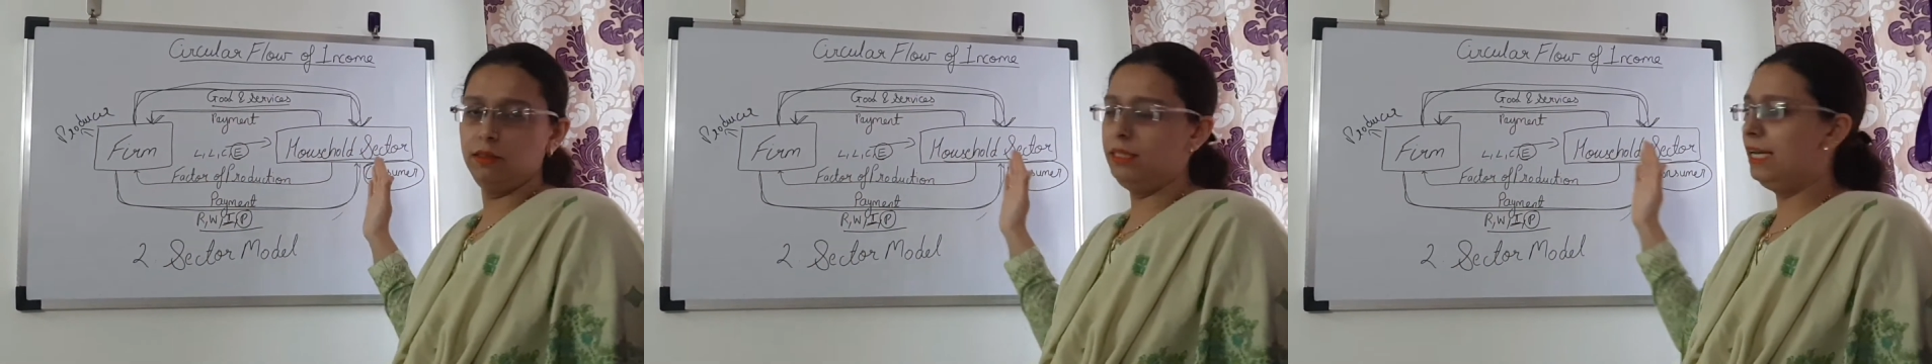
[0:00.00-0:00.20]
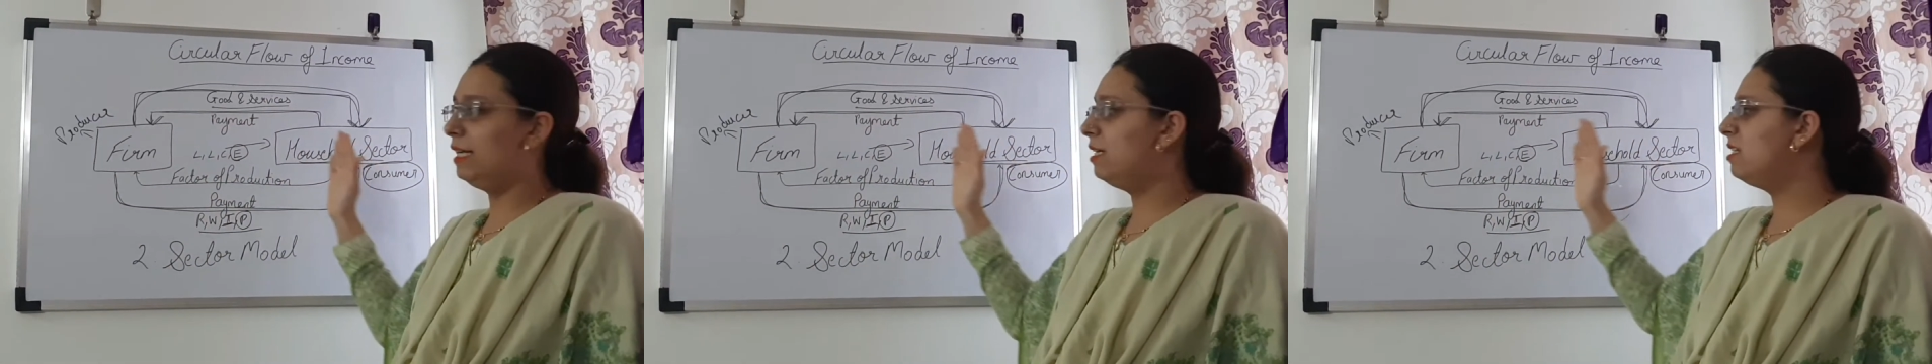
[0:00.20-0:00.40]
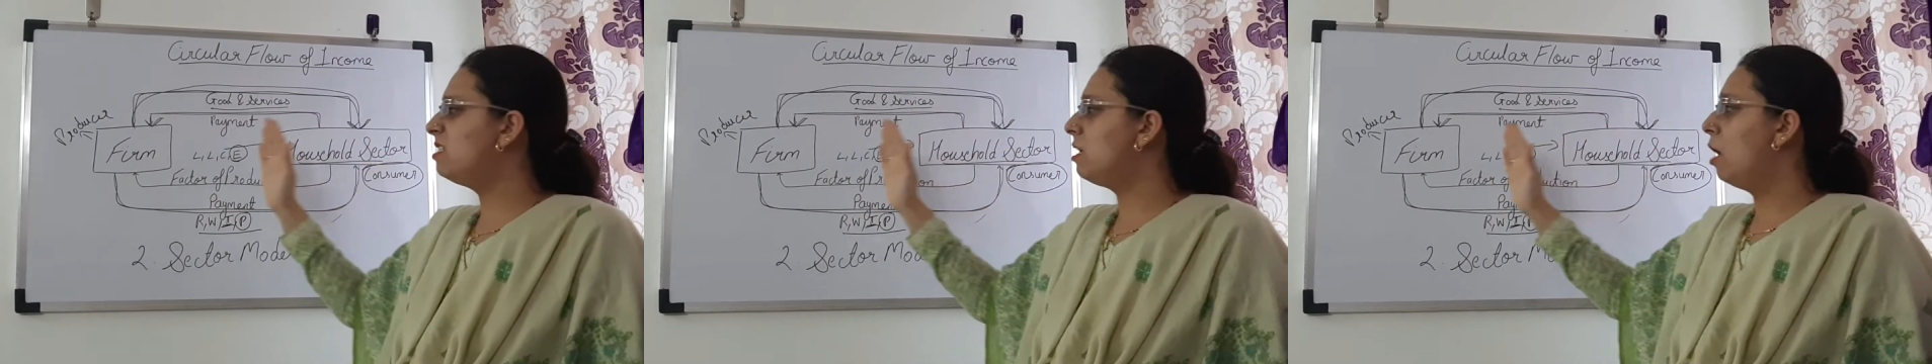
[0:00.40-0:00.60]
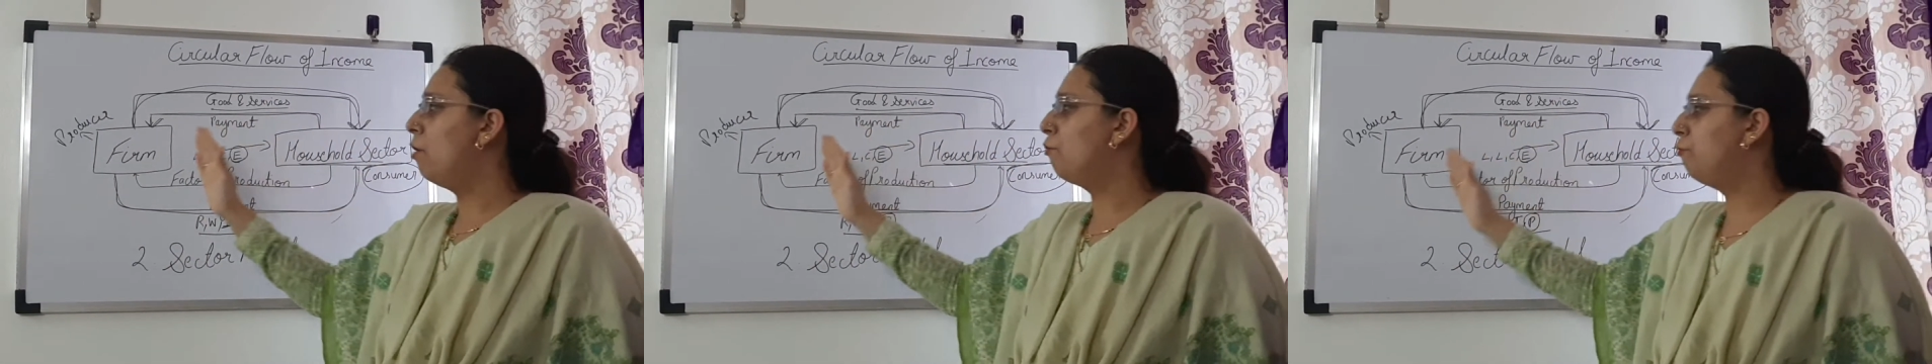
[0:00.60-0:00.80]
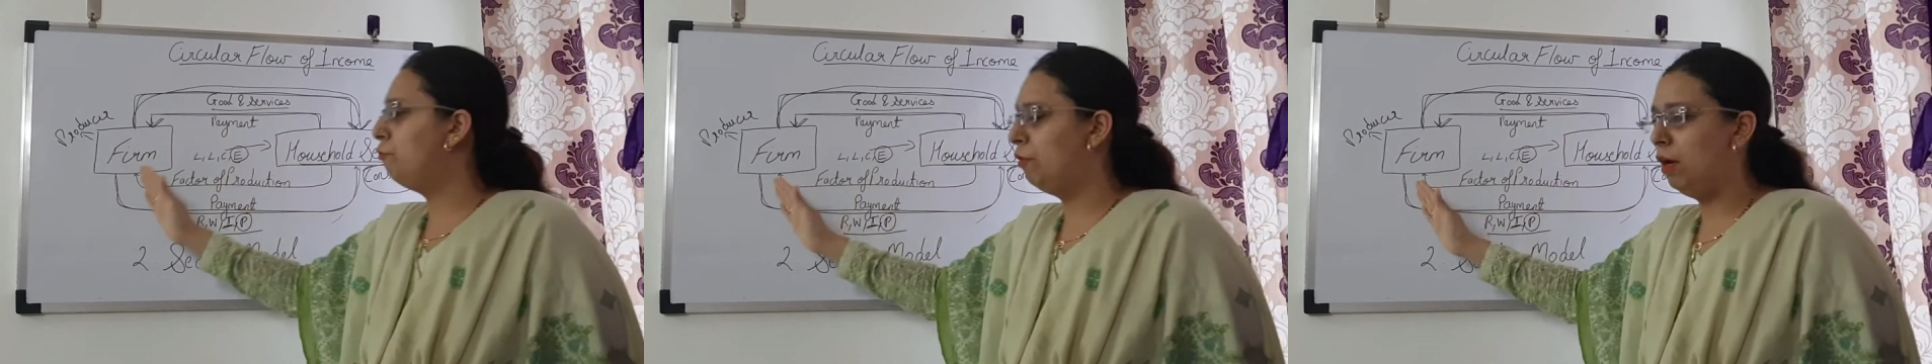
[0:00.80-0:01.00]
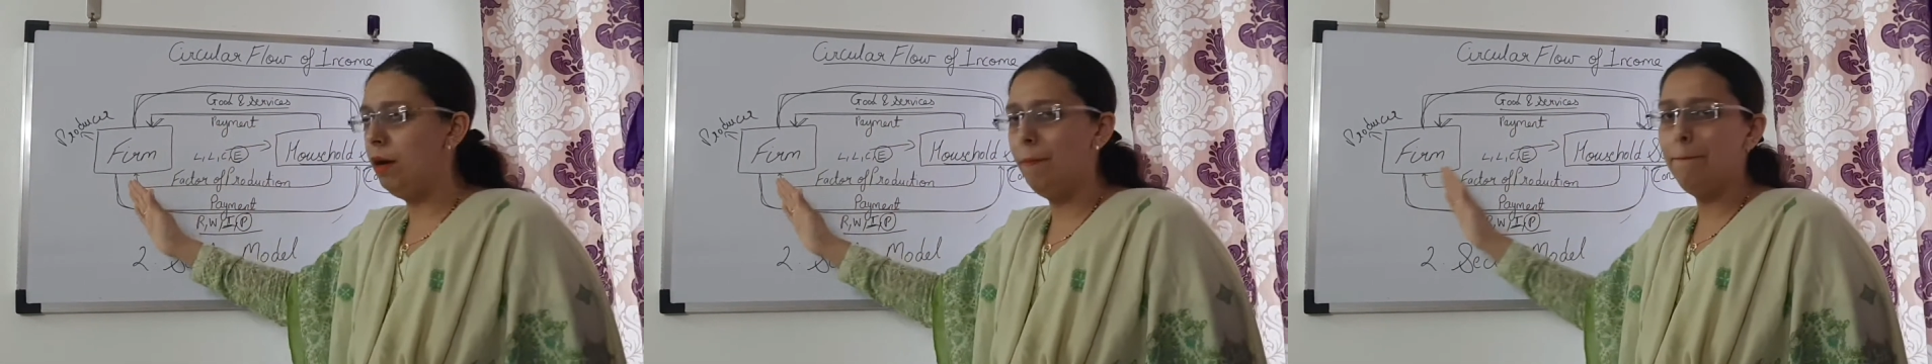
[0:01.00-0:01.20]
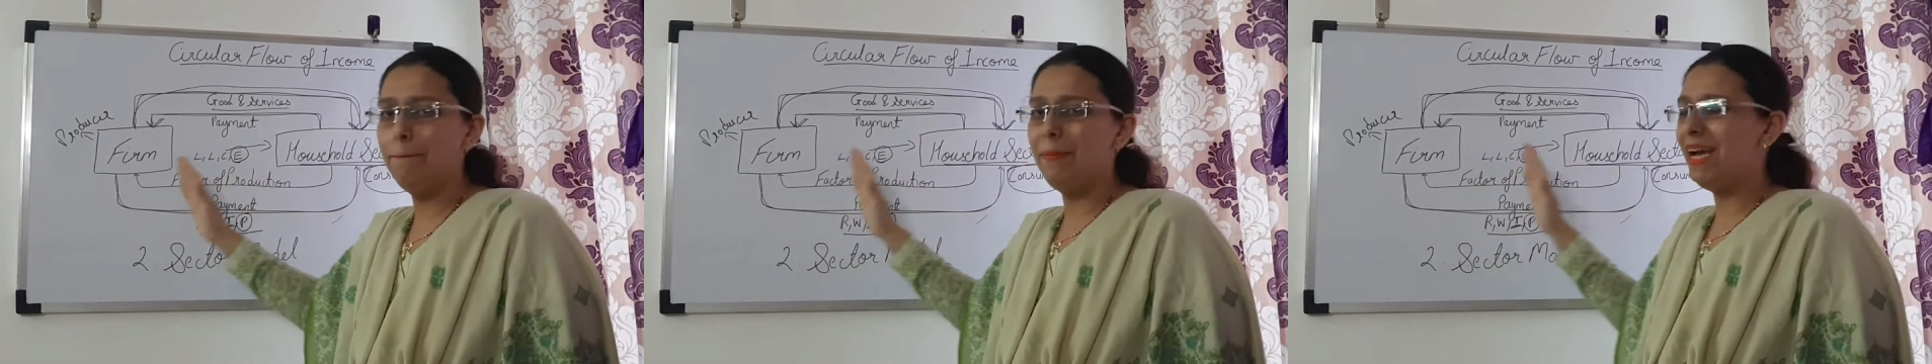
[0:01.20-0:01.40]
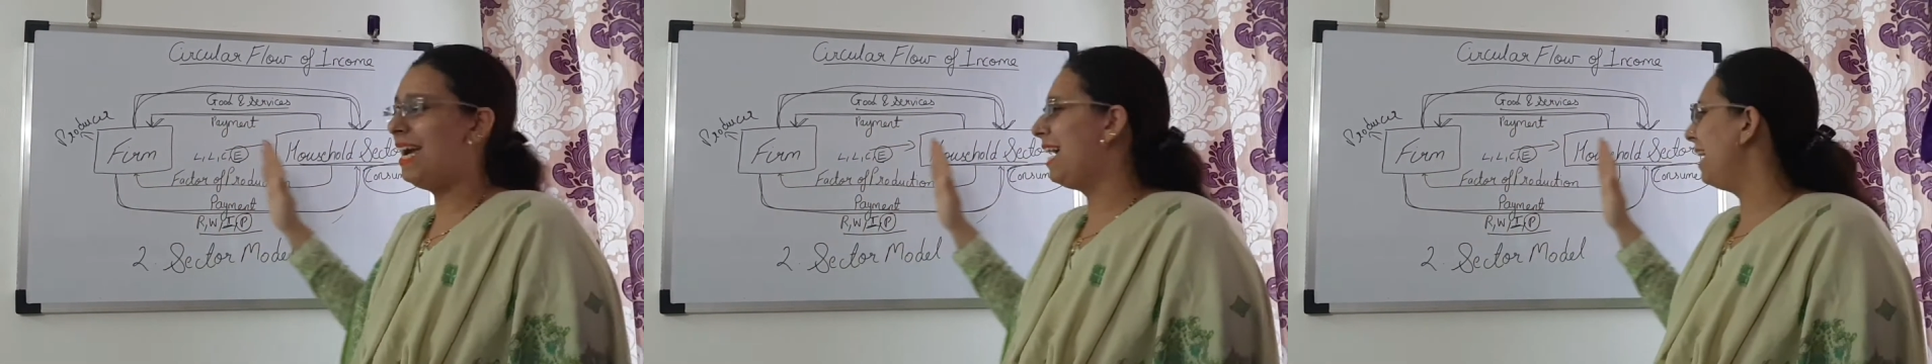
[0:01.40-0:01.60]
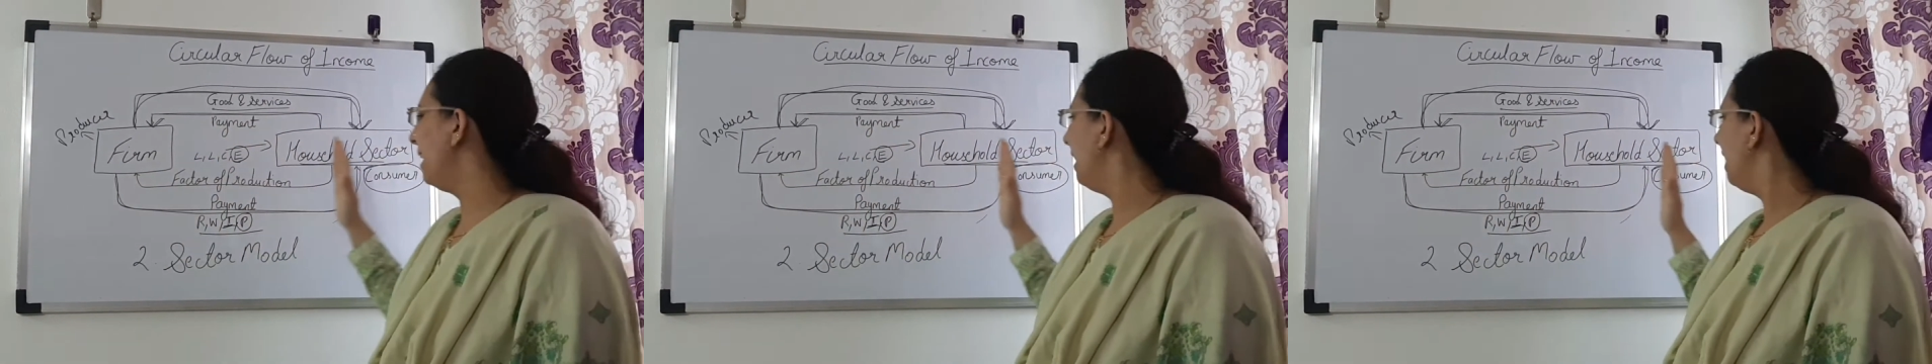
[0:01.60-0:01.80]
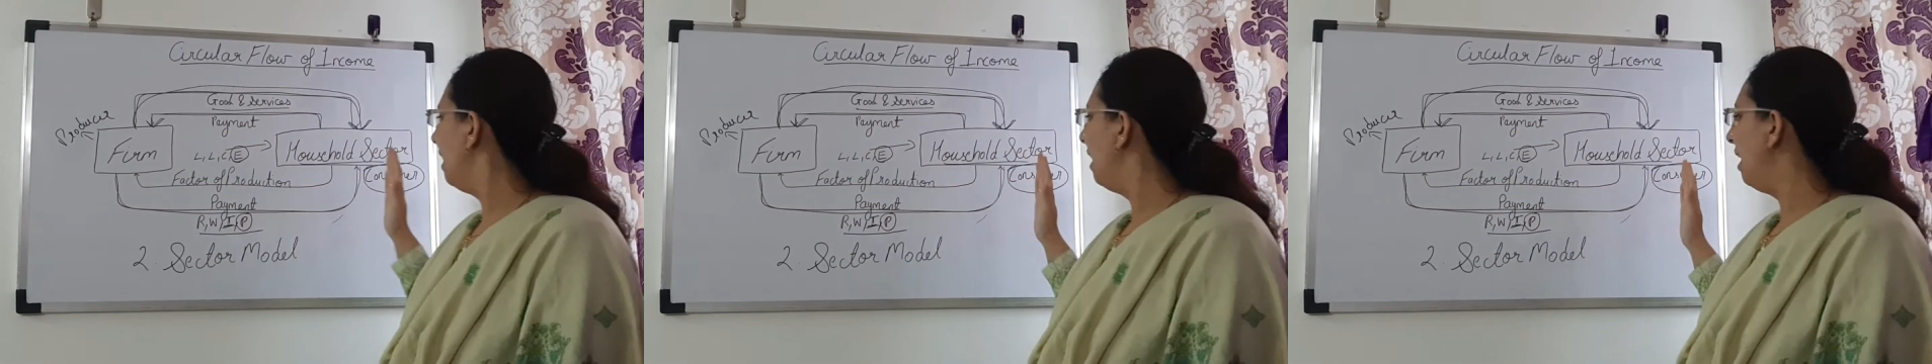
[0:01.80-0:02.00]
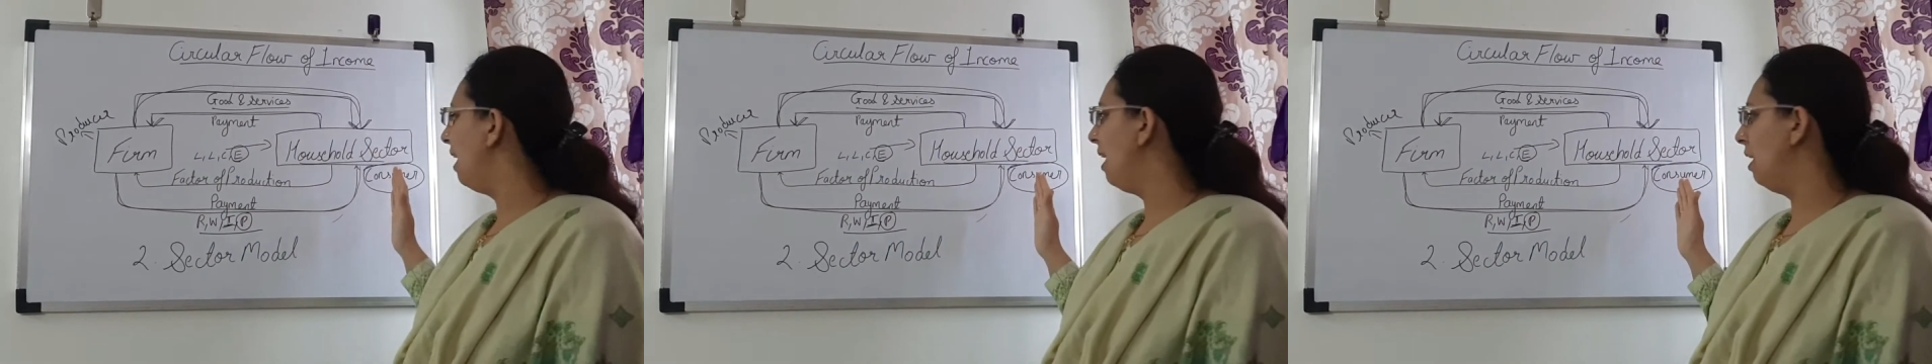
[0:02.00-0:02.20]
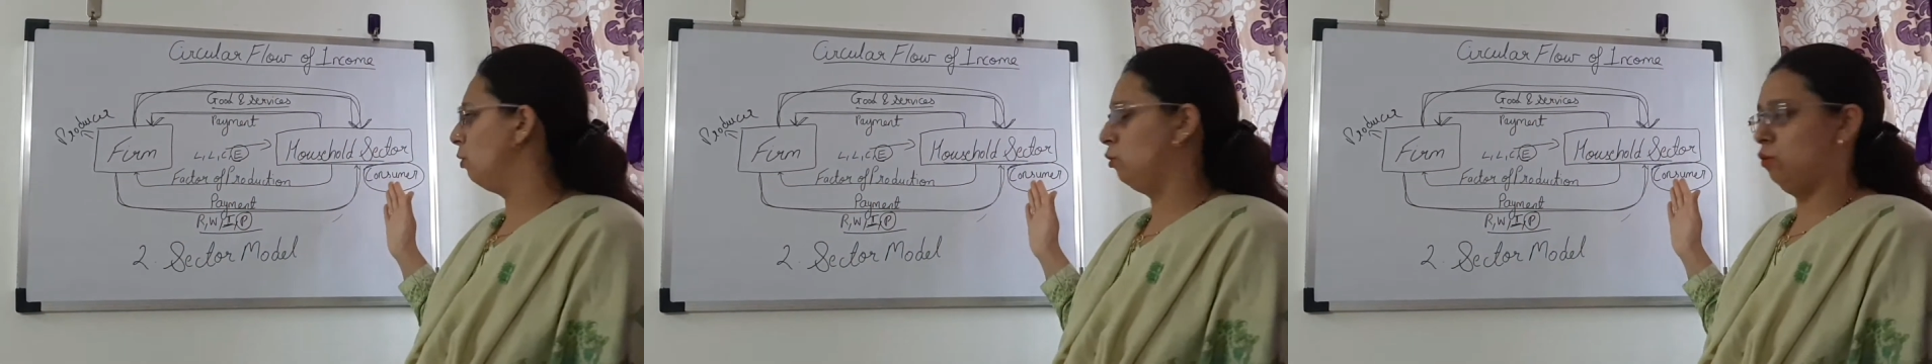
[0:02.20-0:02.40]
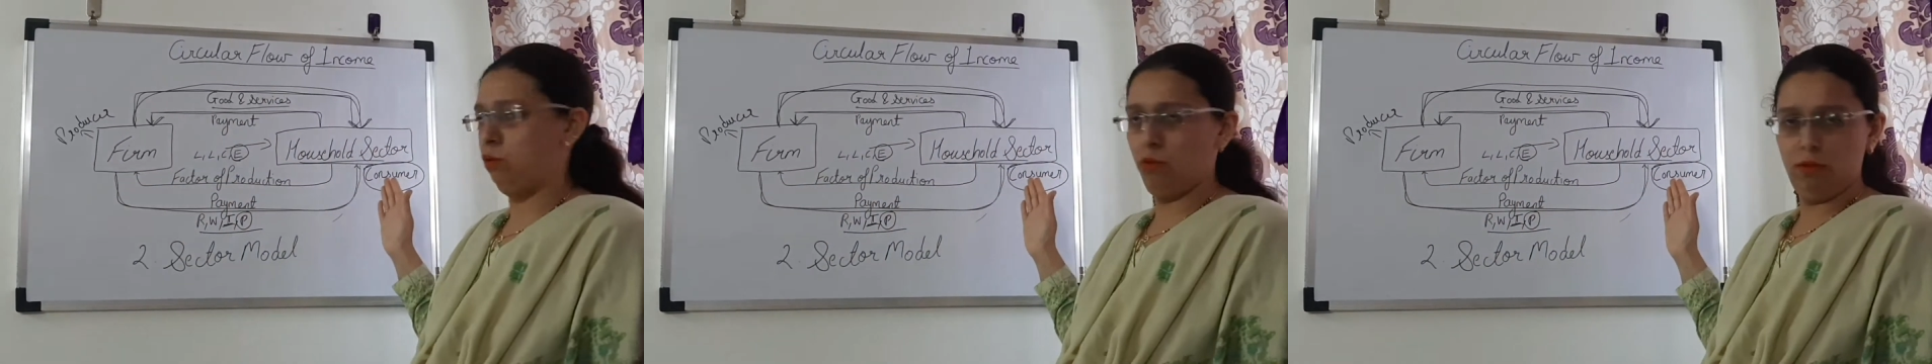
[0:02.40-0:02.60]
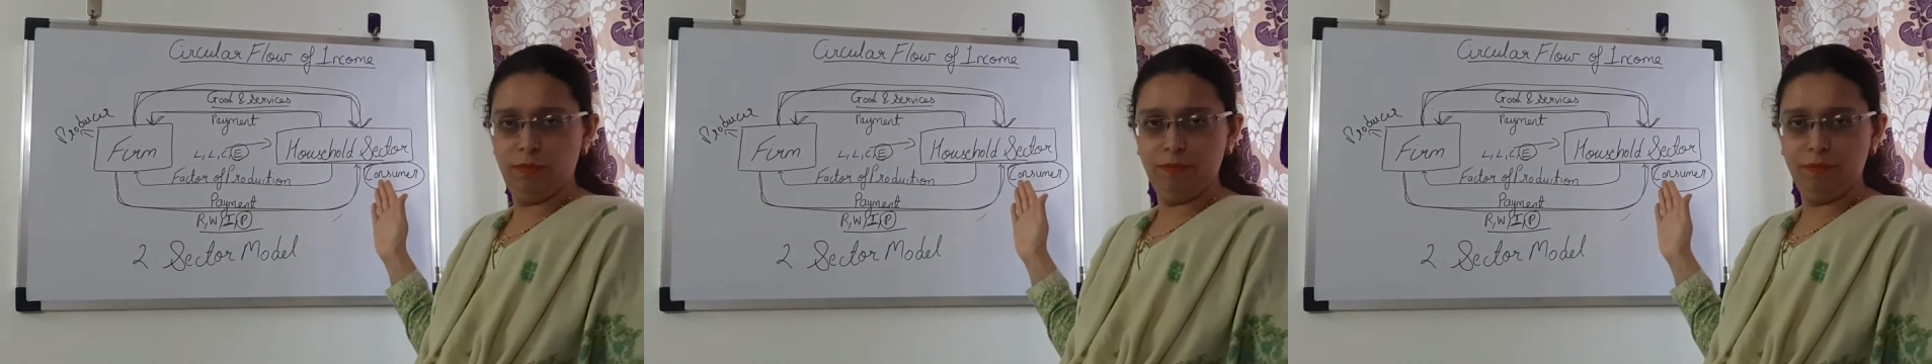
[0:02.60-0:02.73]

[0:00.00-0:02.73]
that is firm and household.